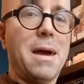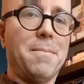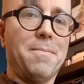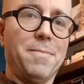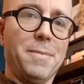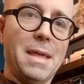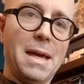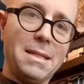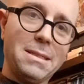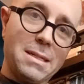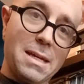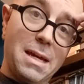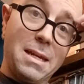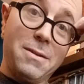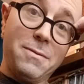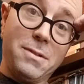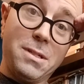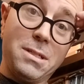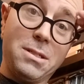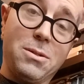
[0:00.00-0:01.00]
that's kind of
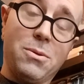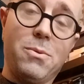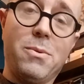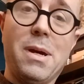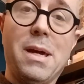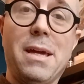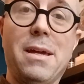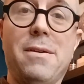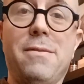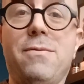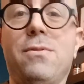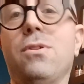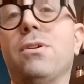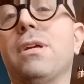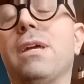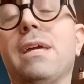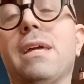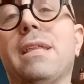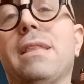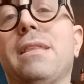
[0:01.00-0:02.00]
just a way of
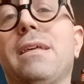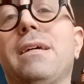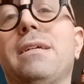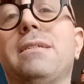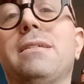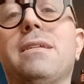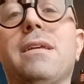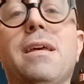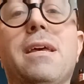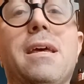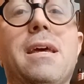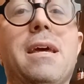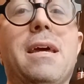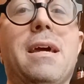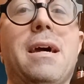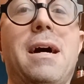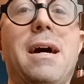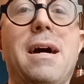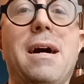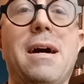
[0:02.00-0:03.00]
looking at this.
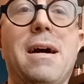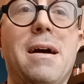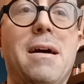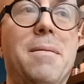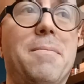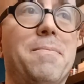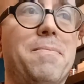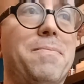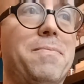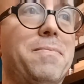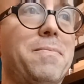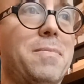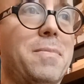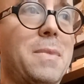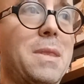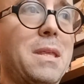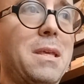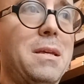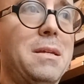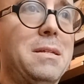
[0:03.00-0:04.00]

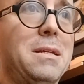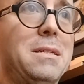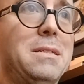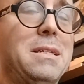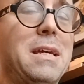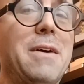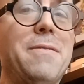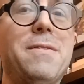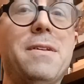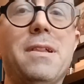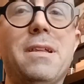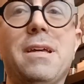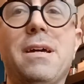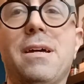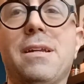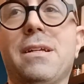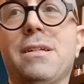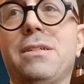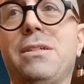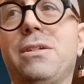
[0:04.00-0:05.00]
Definitely on
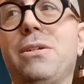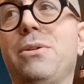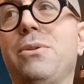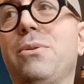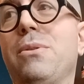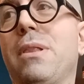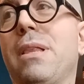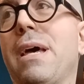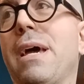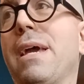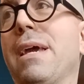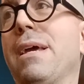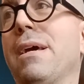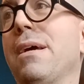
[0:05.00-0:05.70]
a tune like